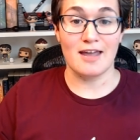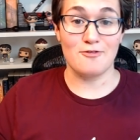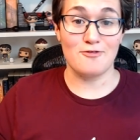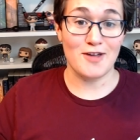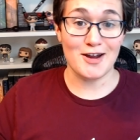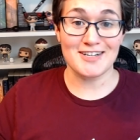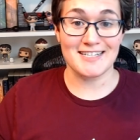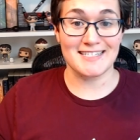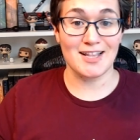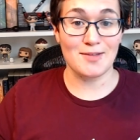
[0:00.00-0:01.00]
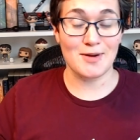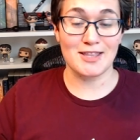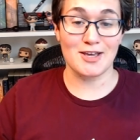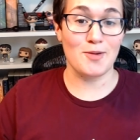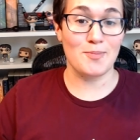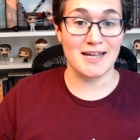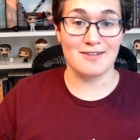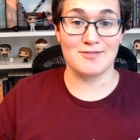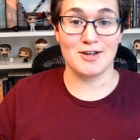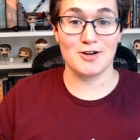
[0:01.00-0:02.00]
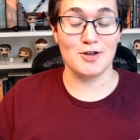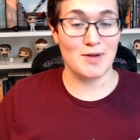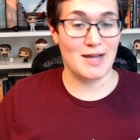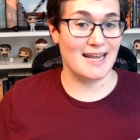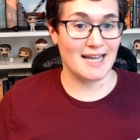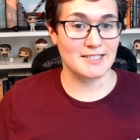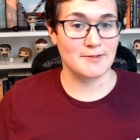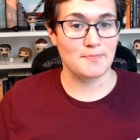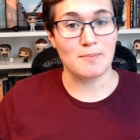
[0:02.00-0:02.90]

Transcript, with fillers: and fair to celebrate the opening of their new annex.